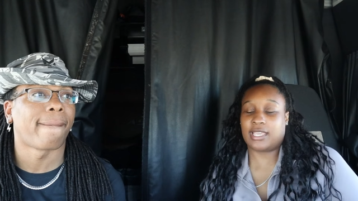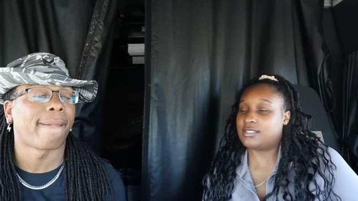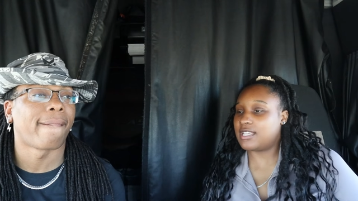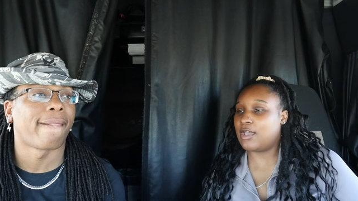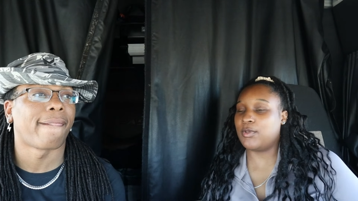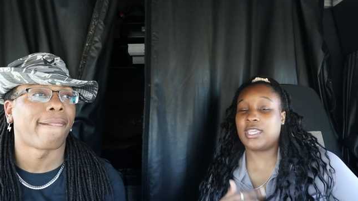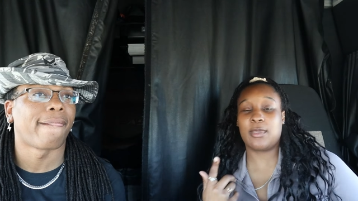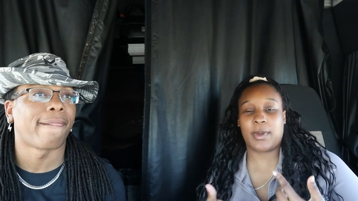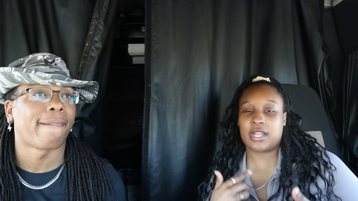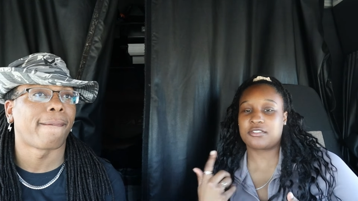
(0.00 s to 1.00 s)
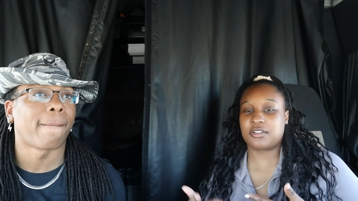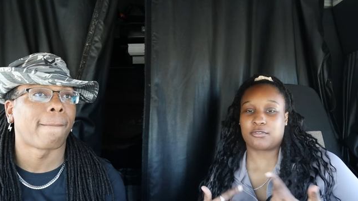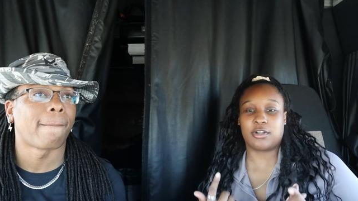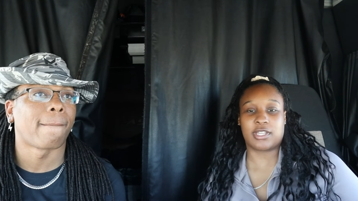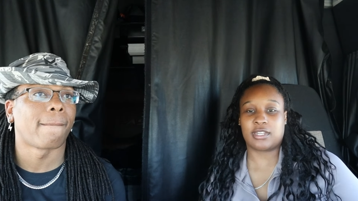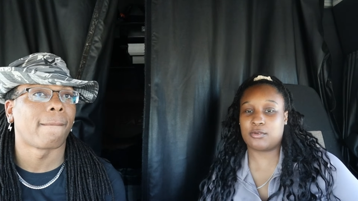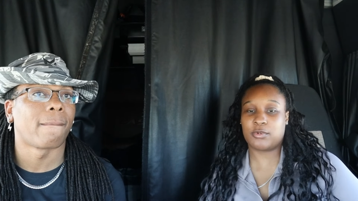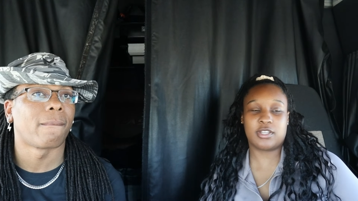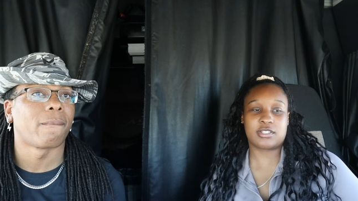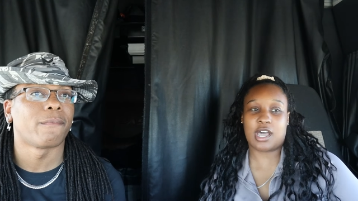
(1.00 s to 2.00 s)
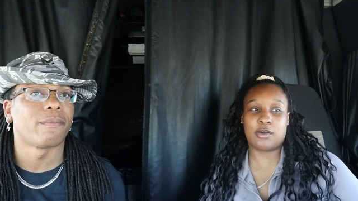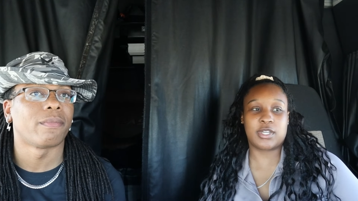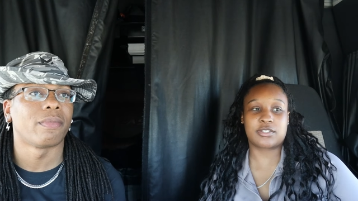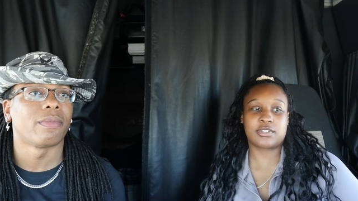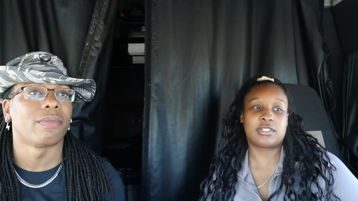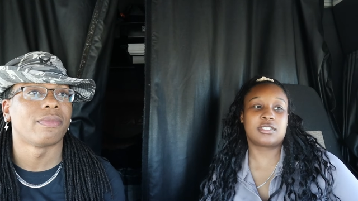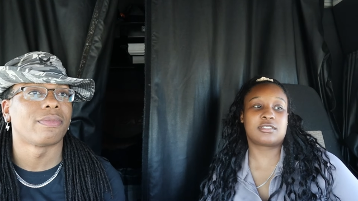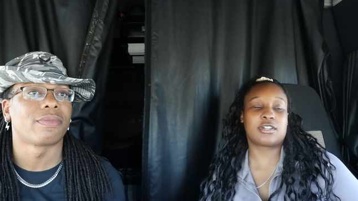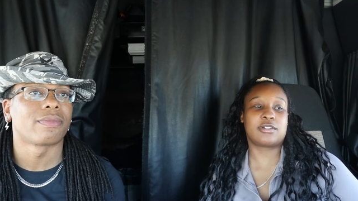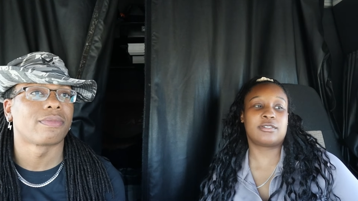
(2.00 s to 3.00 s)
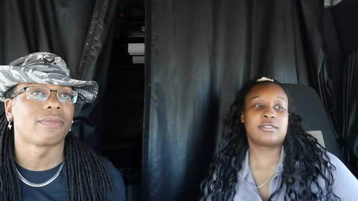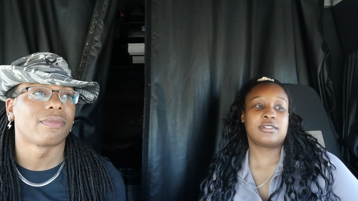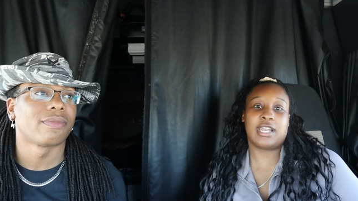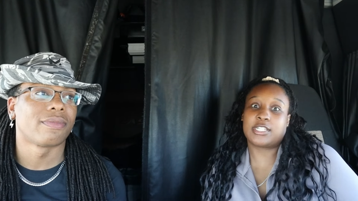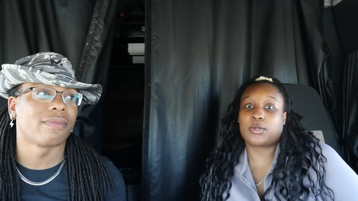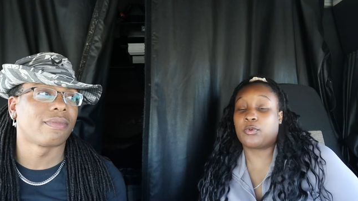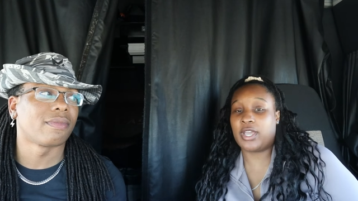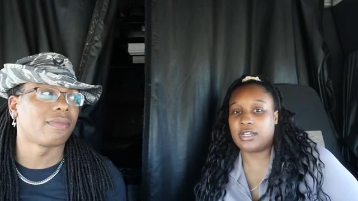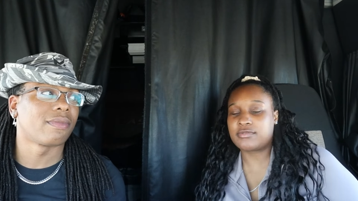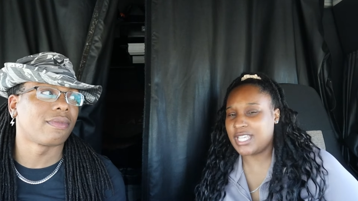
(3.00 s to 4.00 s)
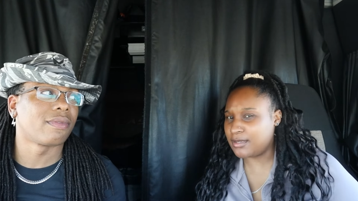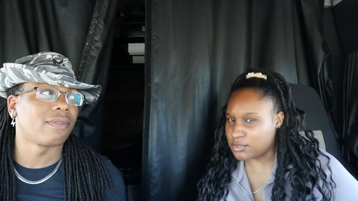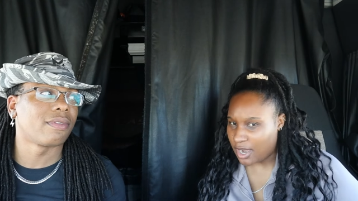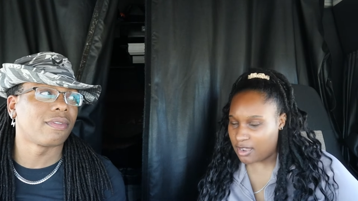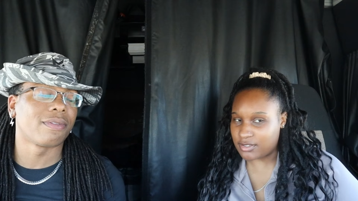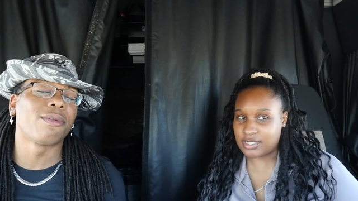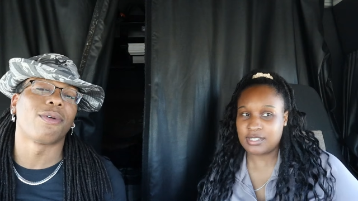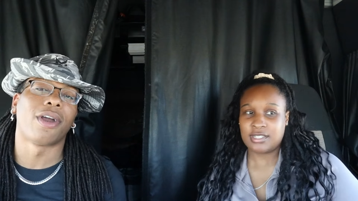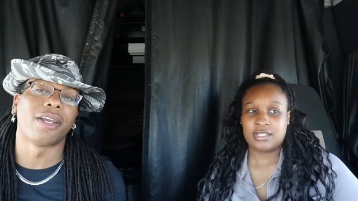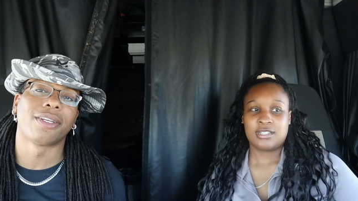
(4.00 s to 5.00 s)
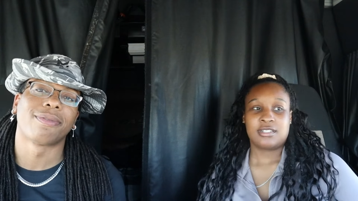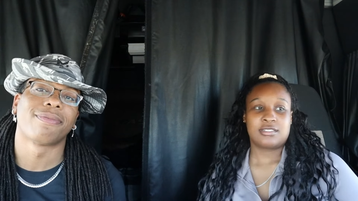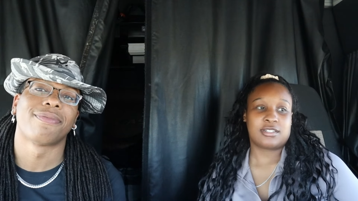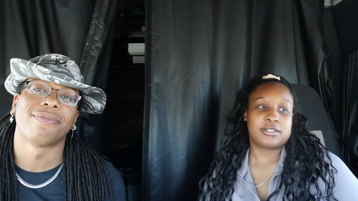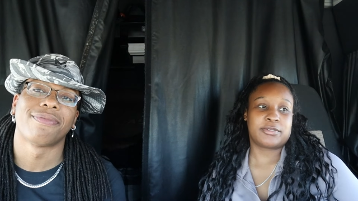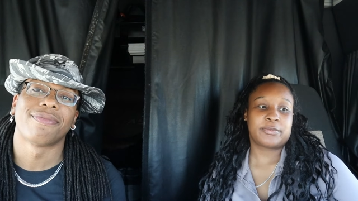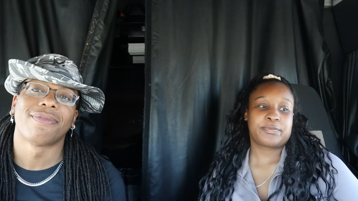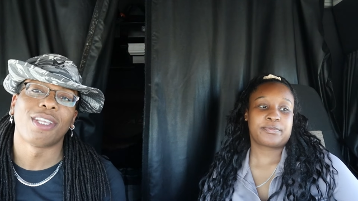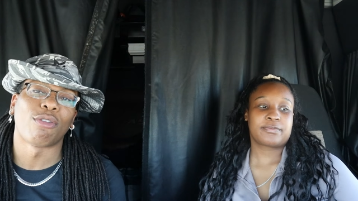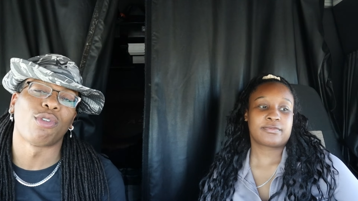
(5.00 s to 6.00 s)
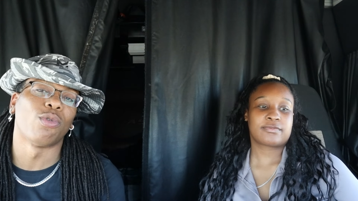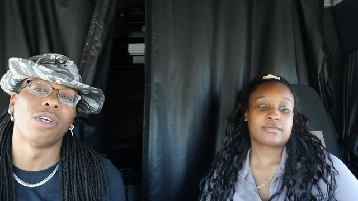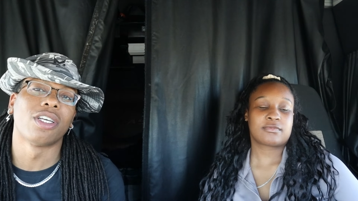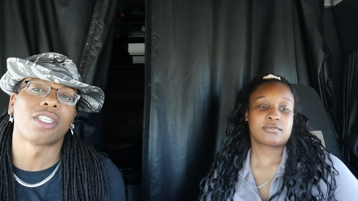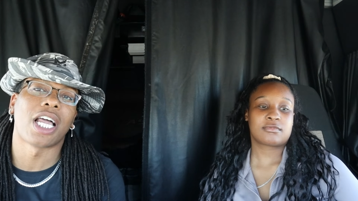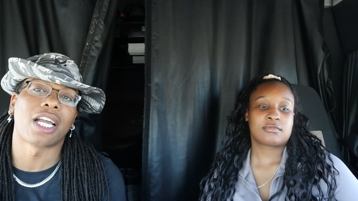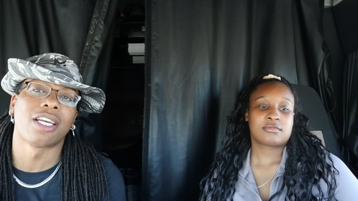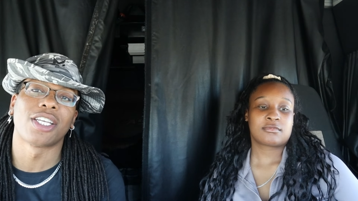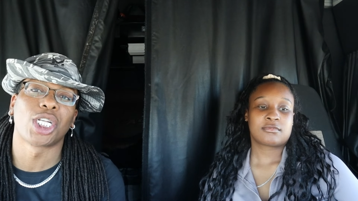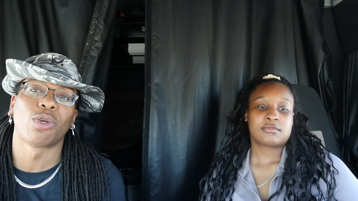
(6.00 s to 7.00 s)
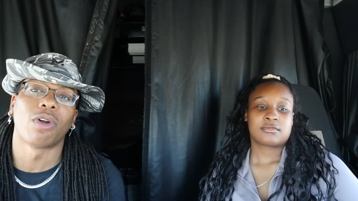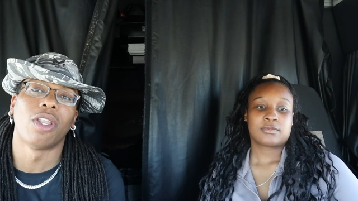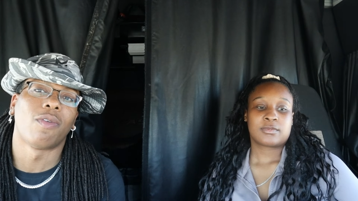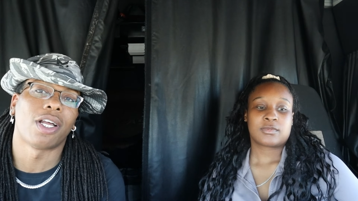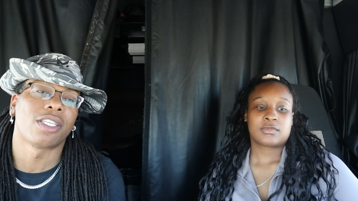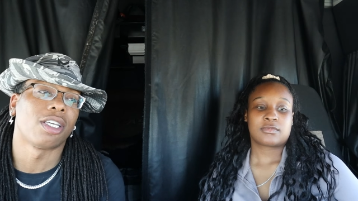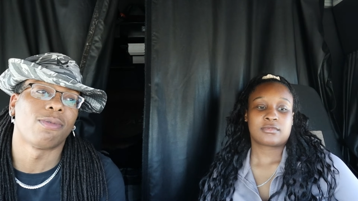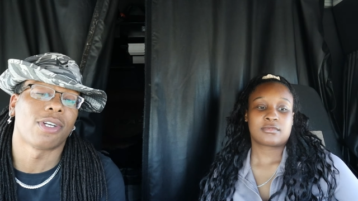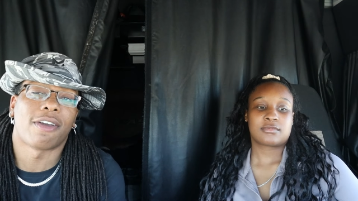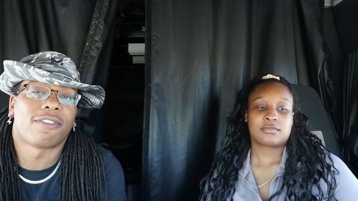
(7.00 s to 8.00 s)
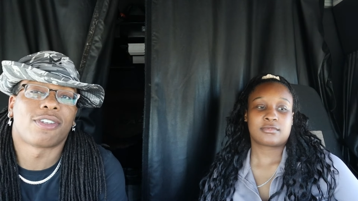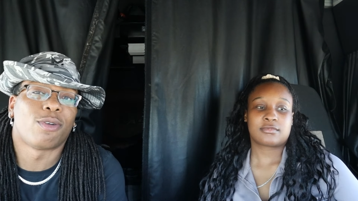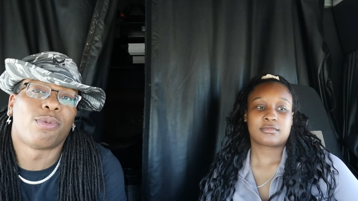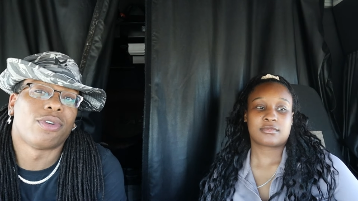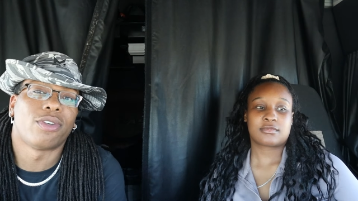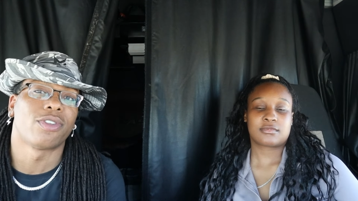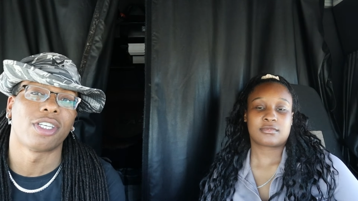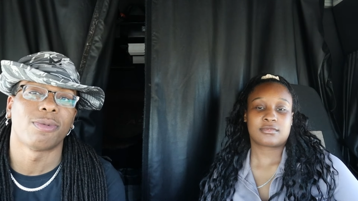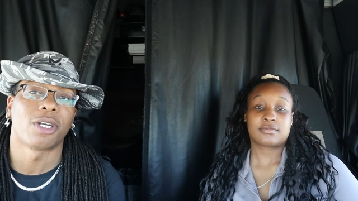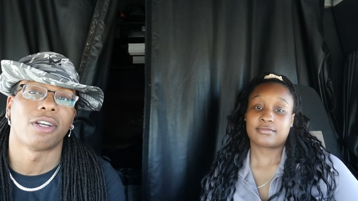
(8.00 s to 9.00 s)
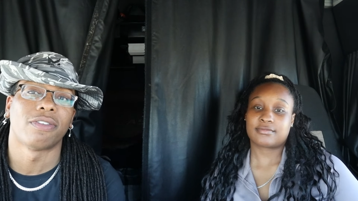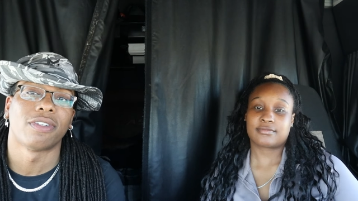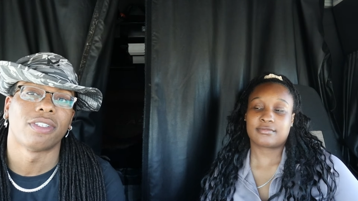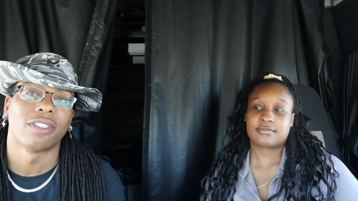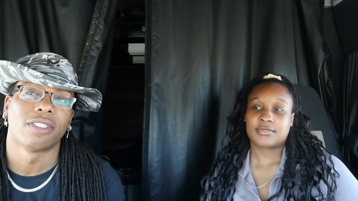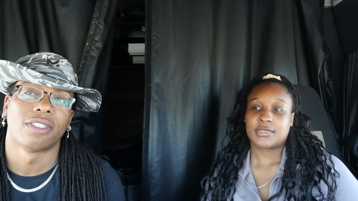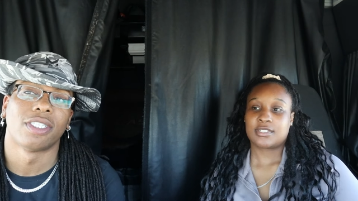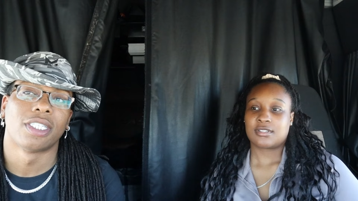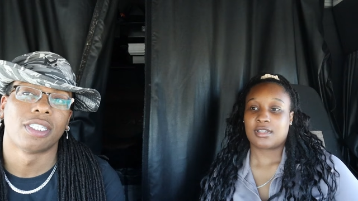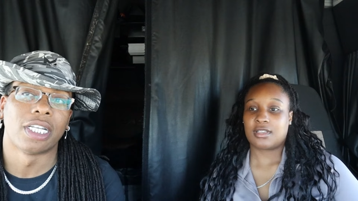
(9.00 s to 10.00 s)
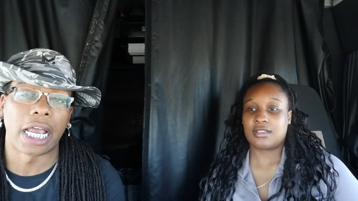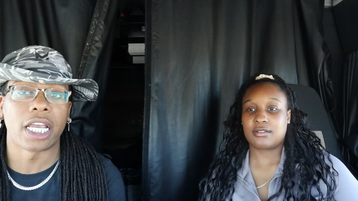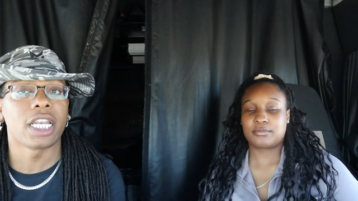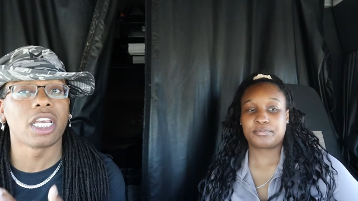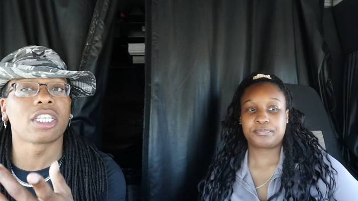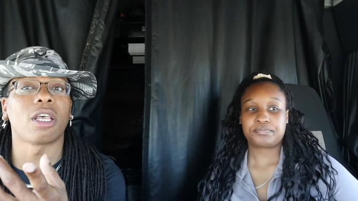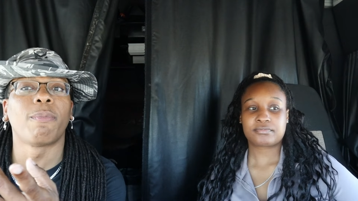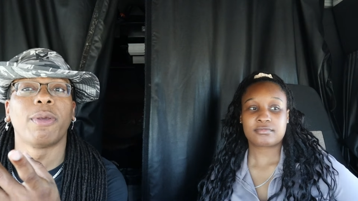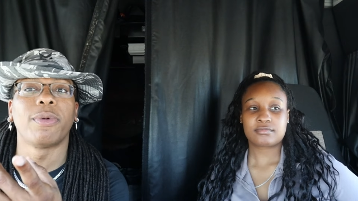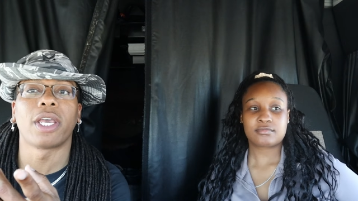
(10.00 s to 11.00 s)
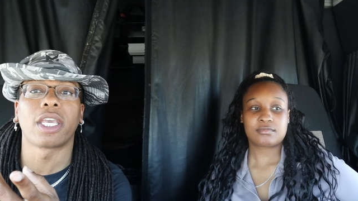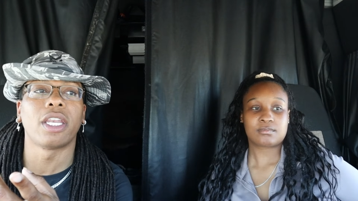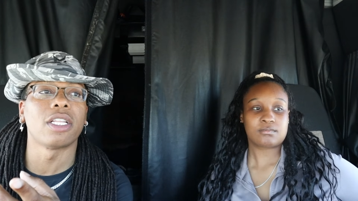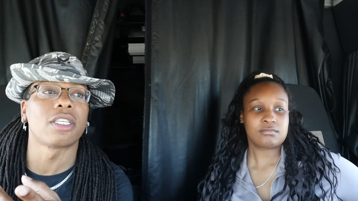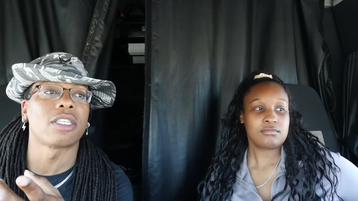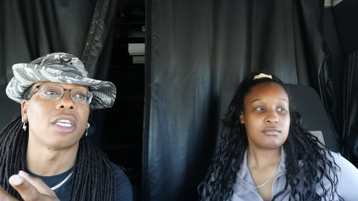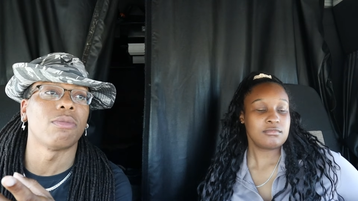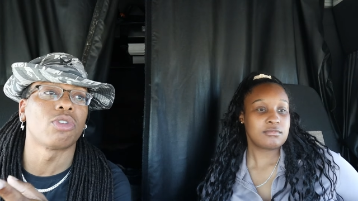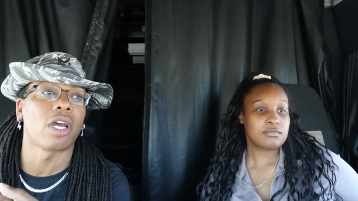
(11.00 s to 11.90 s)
Speaker 1: like you said, we keep our truck rolling. The wheels always rolling. So, and that's the point of team driving. Right. So.
Speaker 2: If your wheels not constantly rolling while team driving, there's no point in you team driving. Now it is some people that get into team